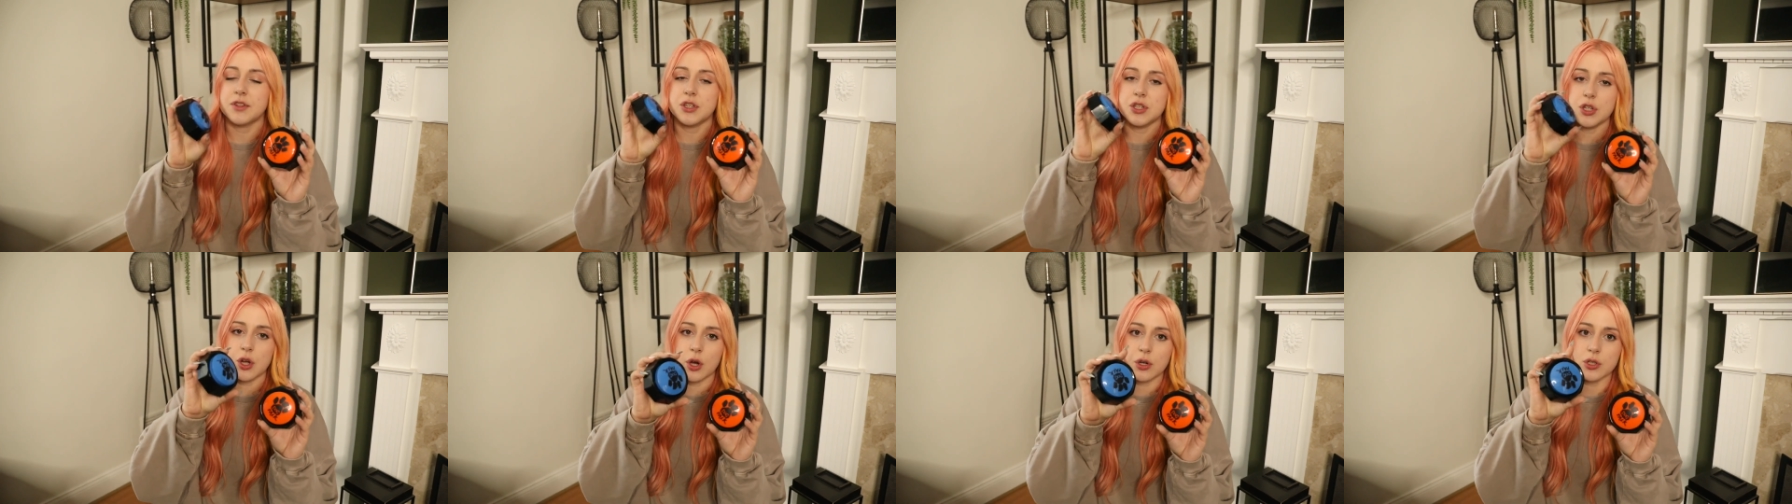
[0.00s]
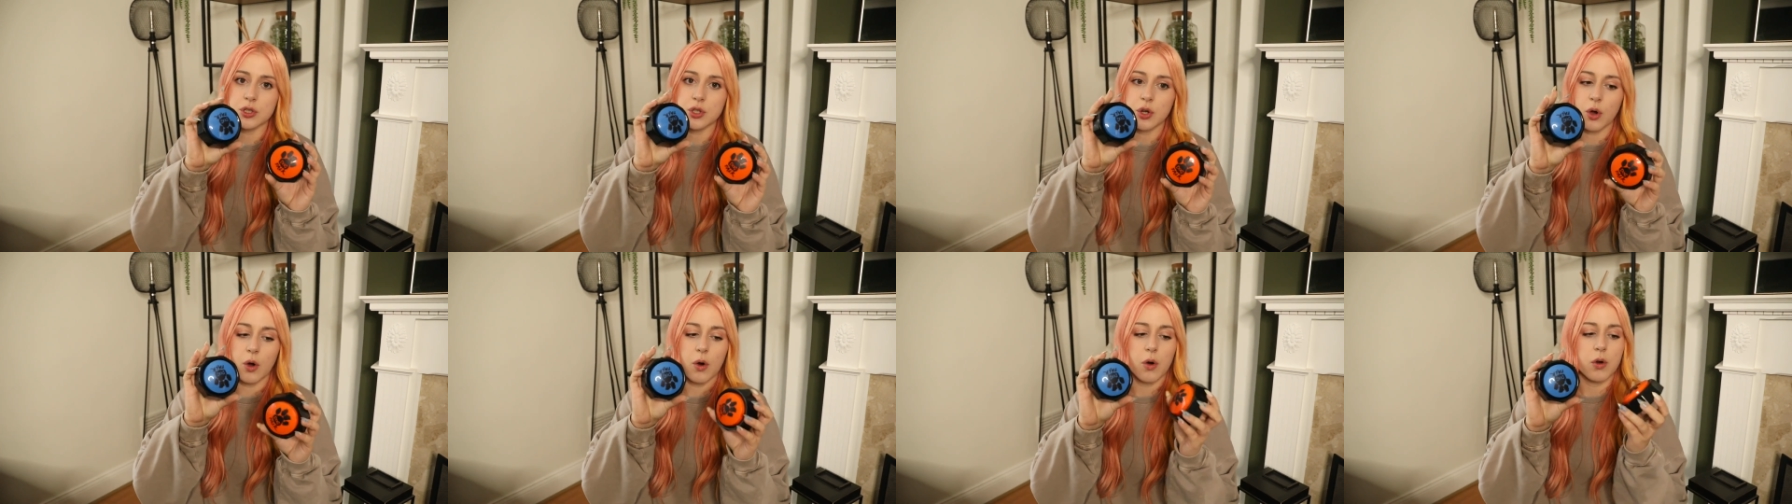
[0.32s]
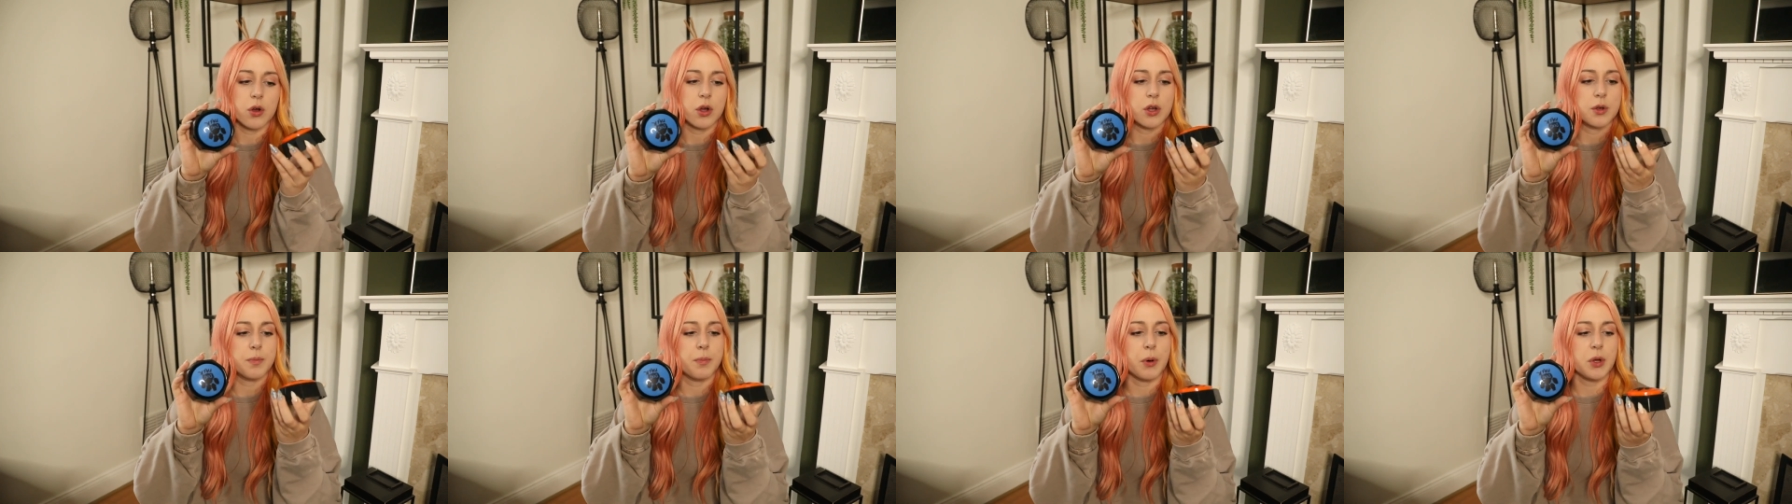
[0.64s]
the dog
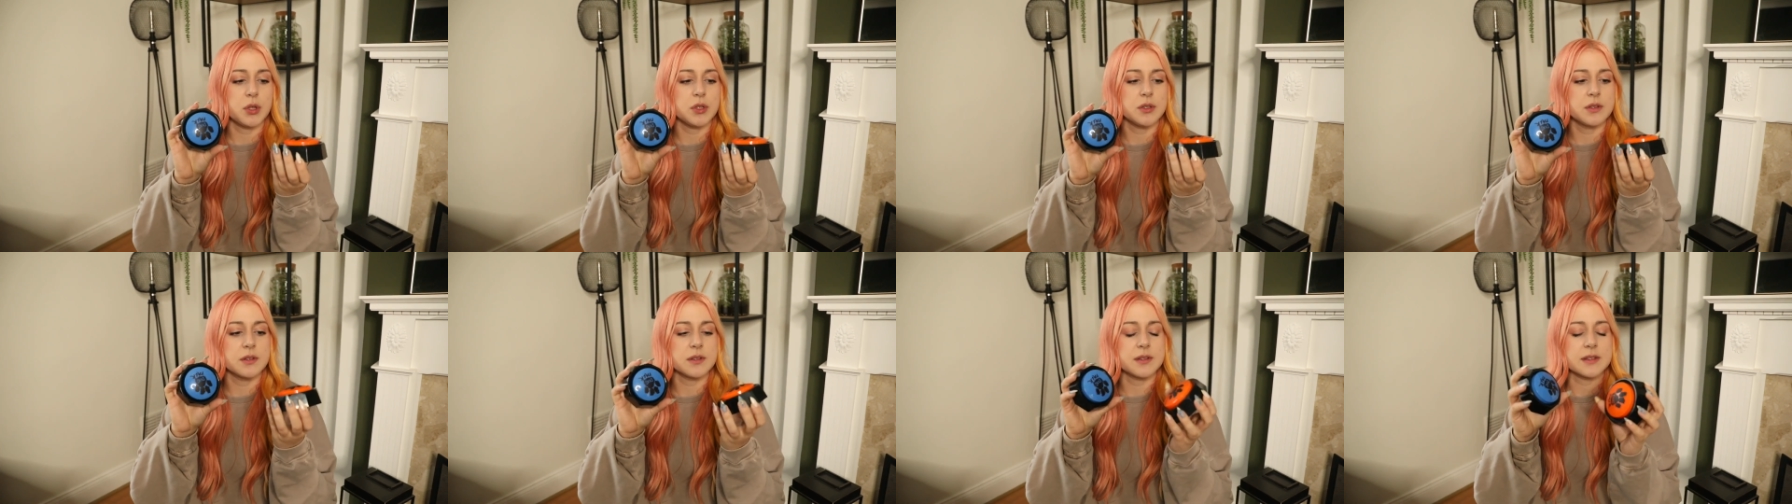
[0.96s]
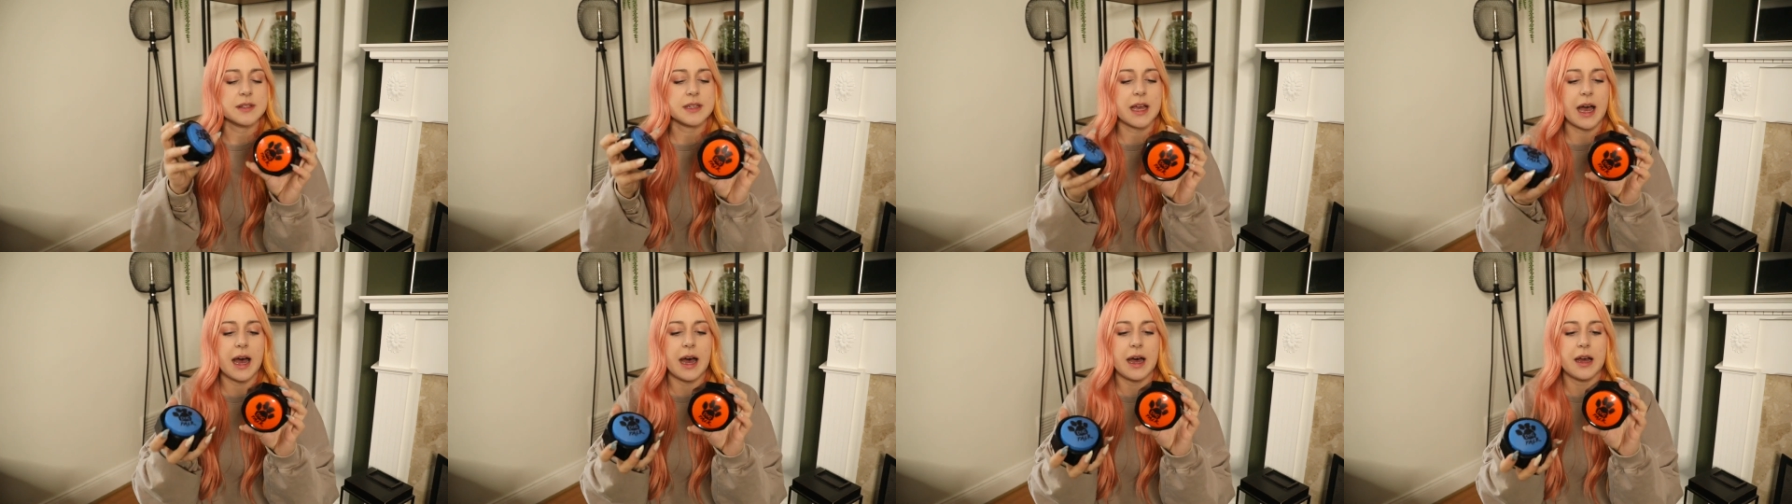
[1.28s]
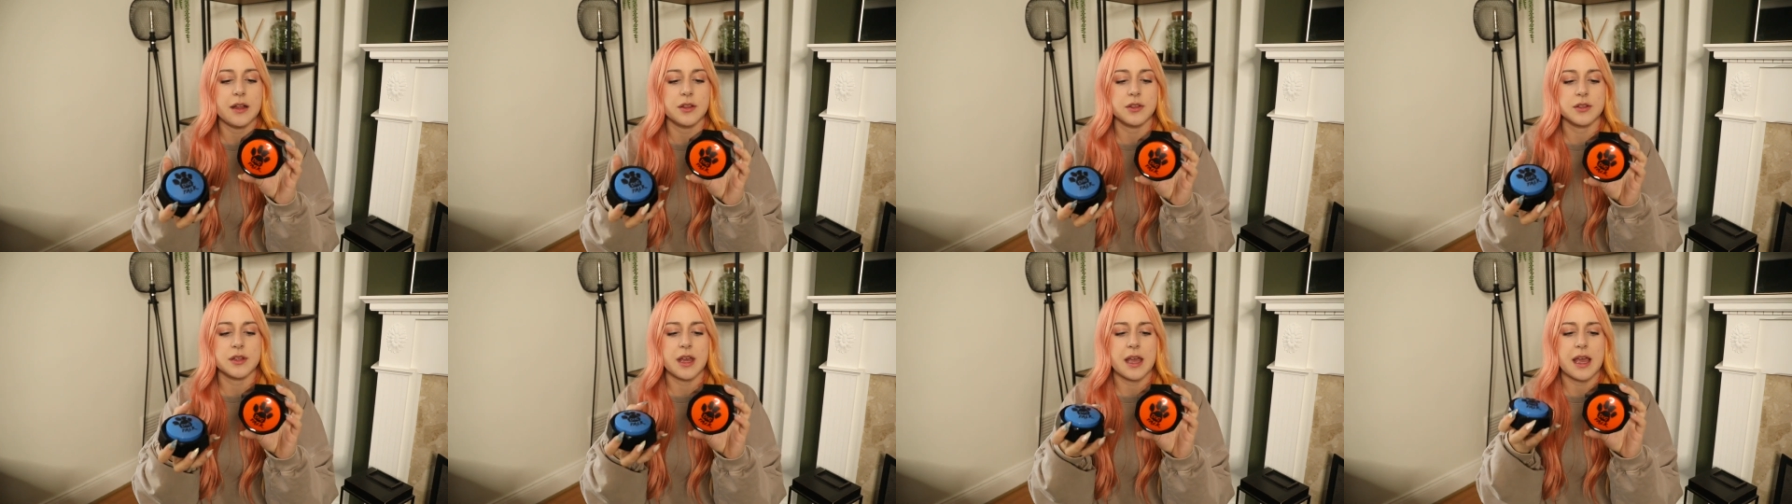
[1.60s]
talk buttons,
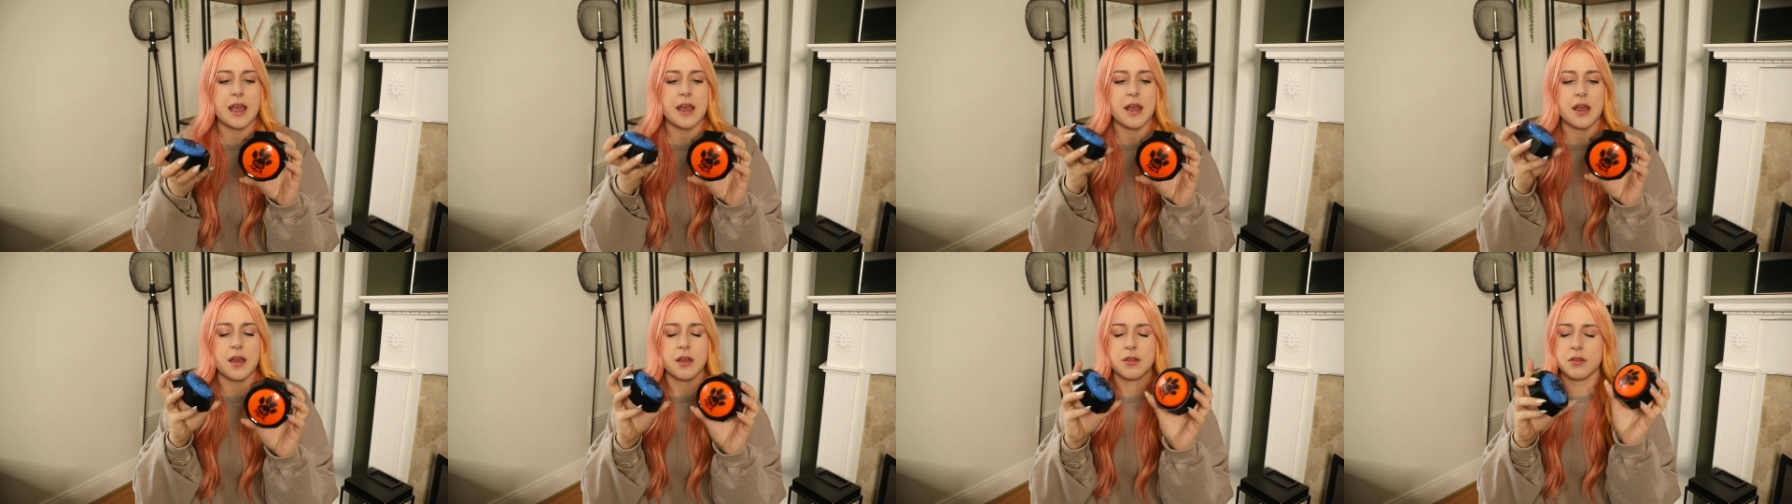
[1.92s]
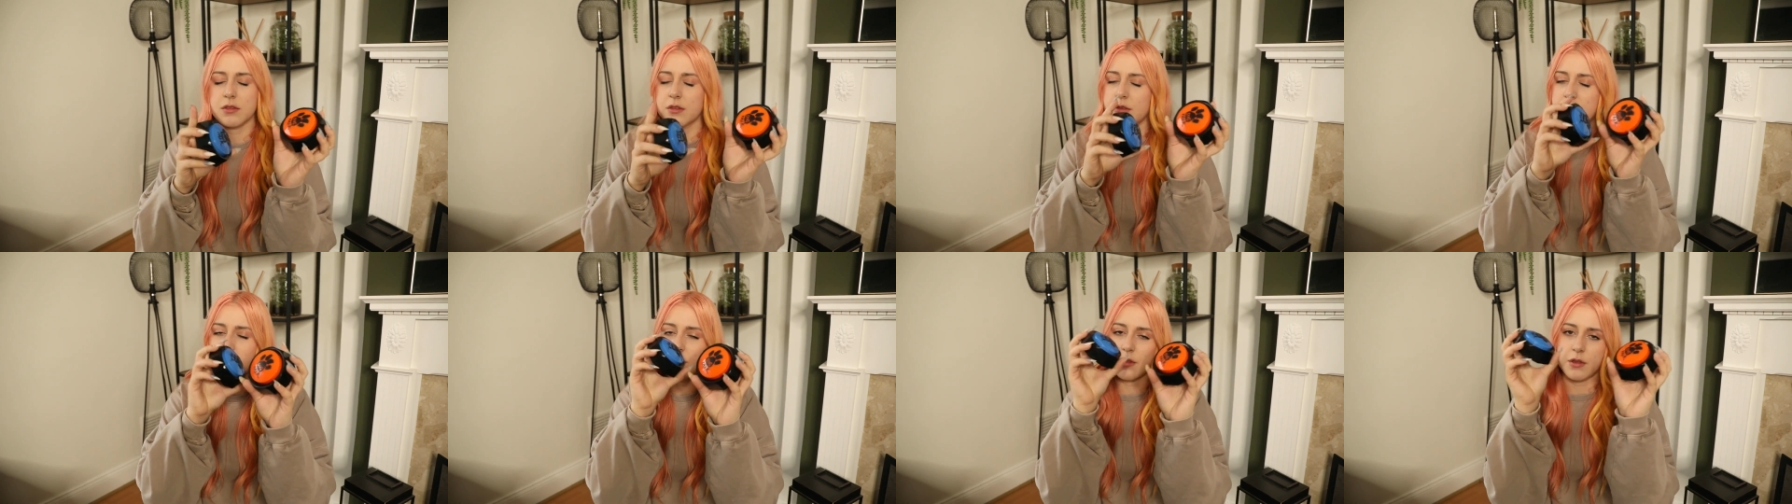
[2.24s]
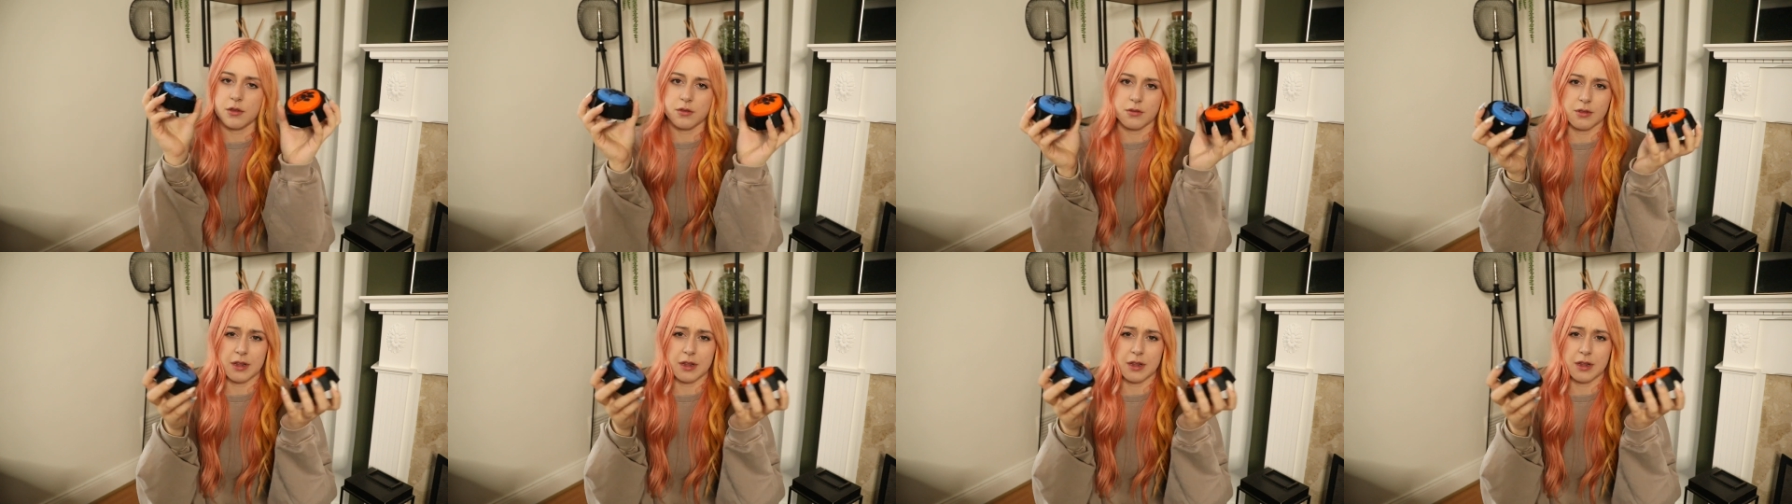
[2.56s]
and